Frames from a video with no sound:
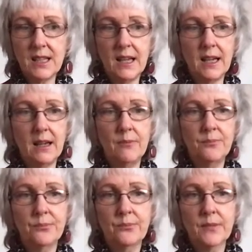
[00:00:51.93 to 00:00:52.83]
there,
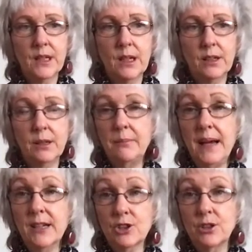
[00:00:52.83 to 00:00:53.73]

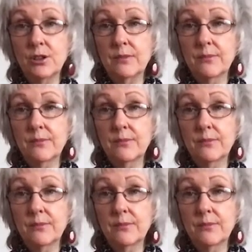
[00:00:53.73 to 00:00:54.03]
compassion.